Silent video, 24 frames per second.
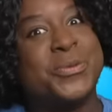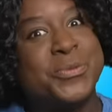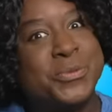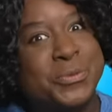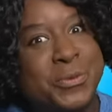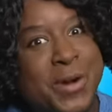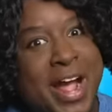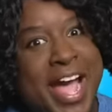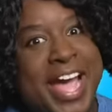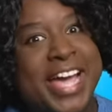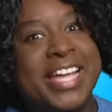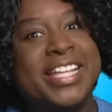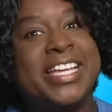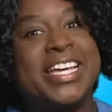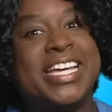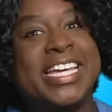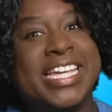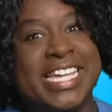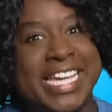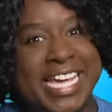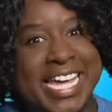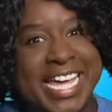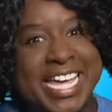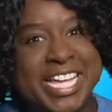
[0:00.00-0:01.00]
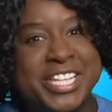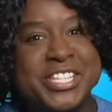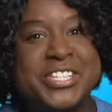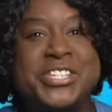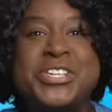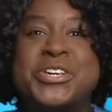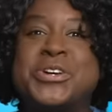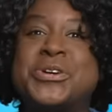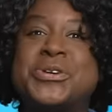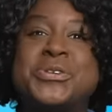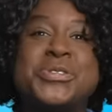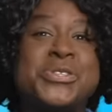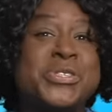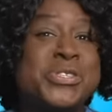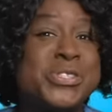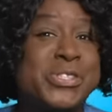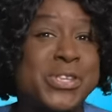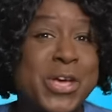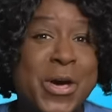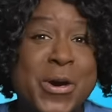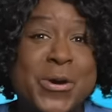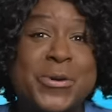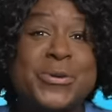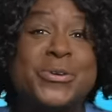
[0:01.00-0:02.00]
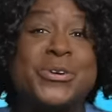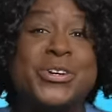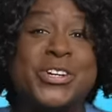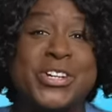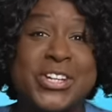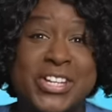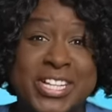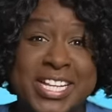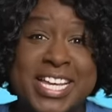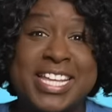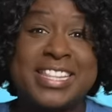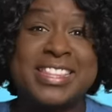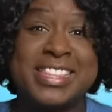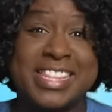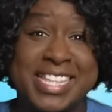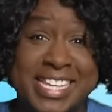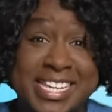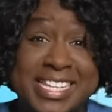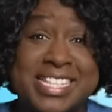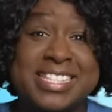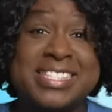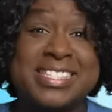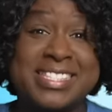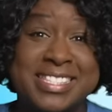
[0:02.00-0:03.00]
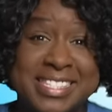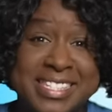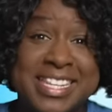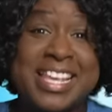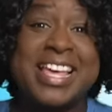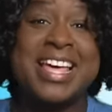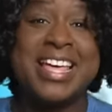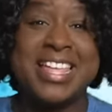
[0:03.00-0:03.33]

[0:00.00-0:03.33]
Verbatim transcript: Right again. You're so good at this.